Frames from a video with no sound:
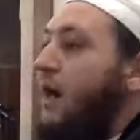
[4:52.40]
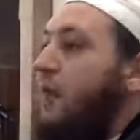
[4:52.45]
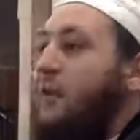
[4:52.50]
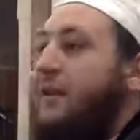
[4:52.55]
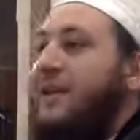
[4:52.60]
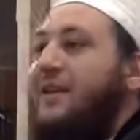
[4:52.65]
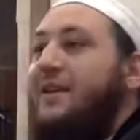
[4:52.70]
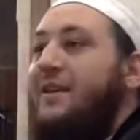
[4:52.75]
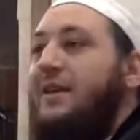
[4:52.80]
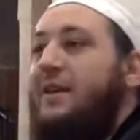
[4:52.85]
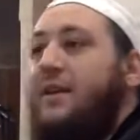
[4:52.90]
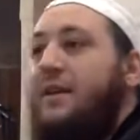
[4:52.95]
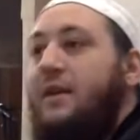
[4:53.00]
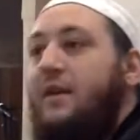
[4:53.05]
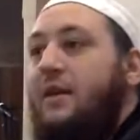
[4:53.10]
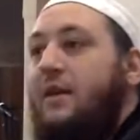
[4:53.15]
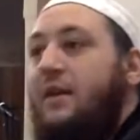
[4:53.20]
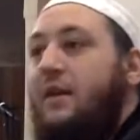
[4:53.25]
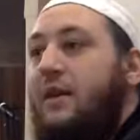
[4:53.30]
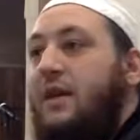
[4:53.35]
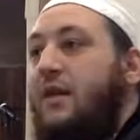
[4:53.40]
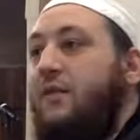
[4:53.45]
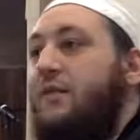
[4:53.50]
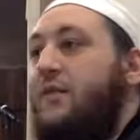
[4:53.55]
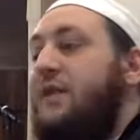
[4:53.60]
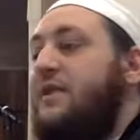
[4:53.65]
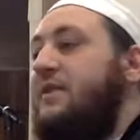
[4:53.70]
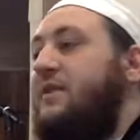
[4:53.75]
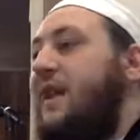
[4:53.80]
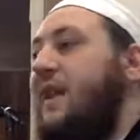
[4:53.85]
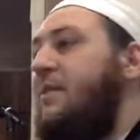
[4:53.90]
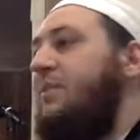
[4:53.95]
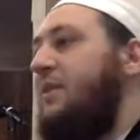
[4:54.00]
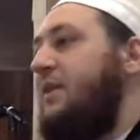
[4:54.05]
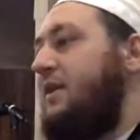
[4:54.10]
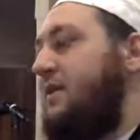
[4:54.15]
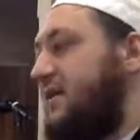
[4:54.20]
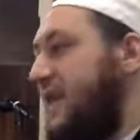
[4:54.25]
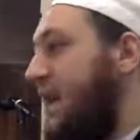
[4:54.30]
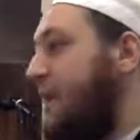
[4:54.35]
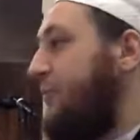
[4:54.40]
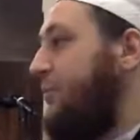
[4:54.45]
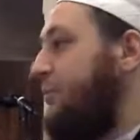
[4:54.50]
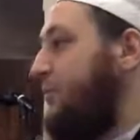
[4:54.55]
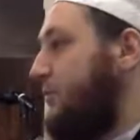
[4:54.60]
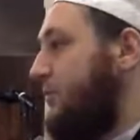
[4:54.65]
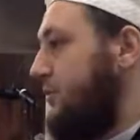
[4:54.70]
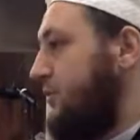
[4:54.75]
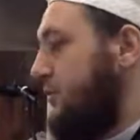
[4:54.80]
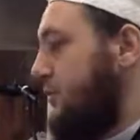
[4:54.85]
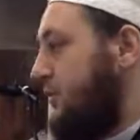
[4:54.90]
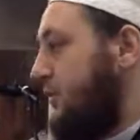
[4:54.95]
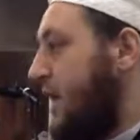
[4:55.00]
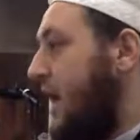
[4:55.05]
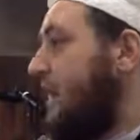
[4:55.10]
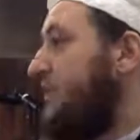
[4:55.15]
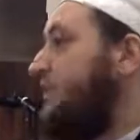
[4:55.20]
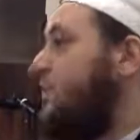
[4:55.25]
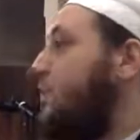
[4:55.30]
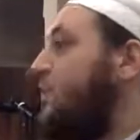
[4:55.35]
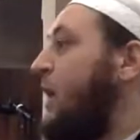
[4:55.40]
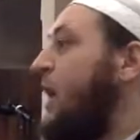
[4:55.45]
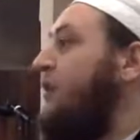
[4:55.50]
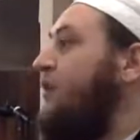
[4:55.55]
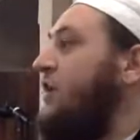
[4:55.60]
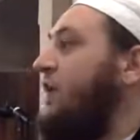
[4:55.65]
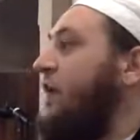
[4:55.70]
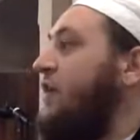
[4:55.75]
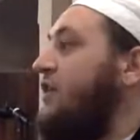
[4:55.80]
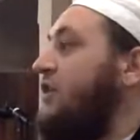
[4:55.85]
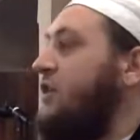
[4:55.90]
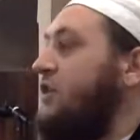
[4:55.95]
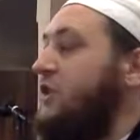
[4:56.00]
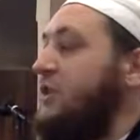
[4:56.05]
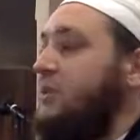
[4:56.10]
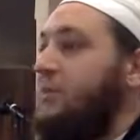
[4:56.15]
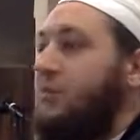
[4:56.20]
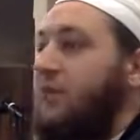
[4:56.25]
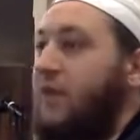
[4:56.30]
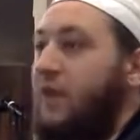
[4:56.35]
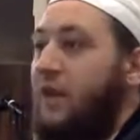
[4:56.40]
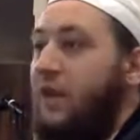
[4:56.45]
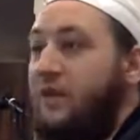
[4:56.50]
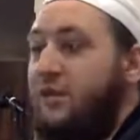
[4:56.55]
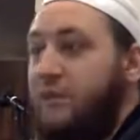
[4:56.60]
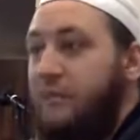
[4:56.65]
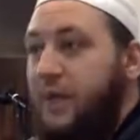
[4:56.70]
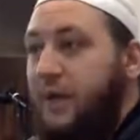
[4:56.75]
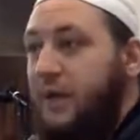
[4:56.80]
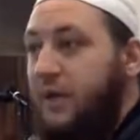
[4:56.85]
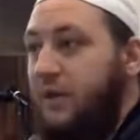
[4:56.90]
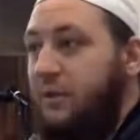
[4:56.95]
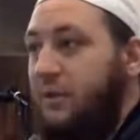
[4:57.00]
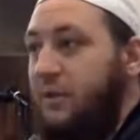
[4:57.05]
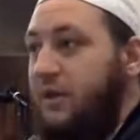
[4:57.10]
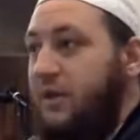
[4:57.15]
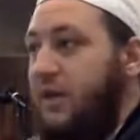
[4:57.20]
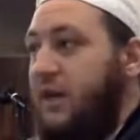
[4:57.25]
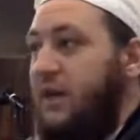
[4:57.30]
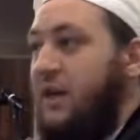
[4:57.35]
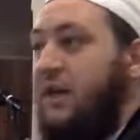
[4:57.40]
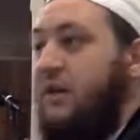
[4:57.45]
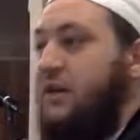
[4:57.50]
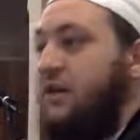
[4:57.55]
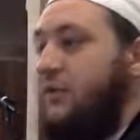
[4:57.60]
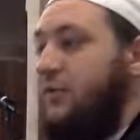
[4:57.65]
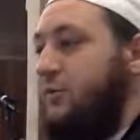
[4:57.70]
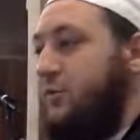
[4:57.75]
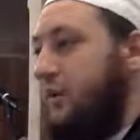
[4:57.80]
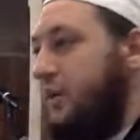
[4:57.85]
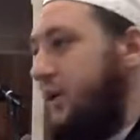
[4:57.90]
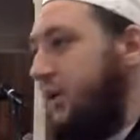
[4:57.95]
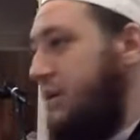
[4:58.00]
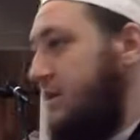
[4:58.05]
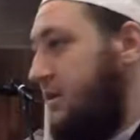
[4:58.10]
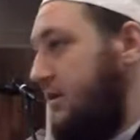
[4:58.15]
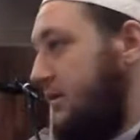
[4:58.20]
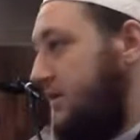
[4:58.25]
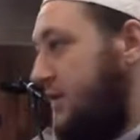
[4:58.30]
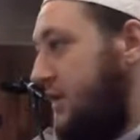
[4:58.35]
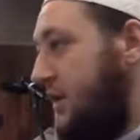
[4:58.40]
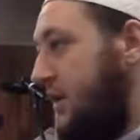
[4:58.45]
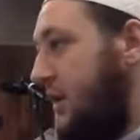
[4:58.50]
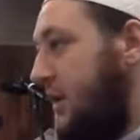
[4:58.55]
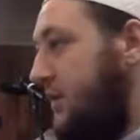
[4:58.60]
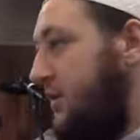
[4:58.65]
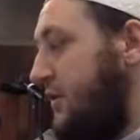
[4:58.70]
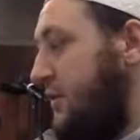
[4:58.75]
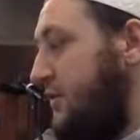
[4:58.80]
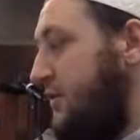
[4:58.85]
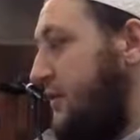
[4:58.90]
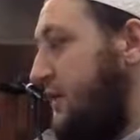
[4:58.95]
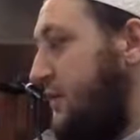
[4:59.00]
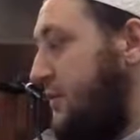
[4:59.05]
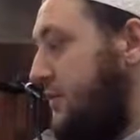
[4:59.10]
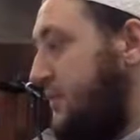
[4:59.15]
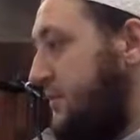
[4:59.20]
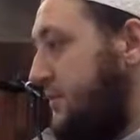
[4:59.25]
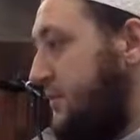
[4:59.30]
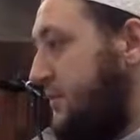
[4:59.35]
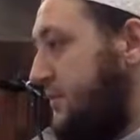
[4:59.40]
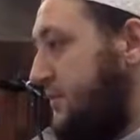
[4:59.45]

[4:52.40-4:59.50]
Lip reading: And we can give this same example as to our relationship with Allah subhanahu wa ta'ala and Rasulullah sallallahu alayhi wa sallam.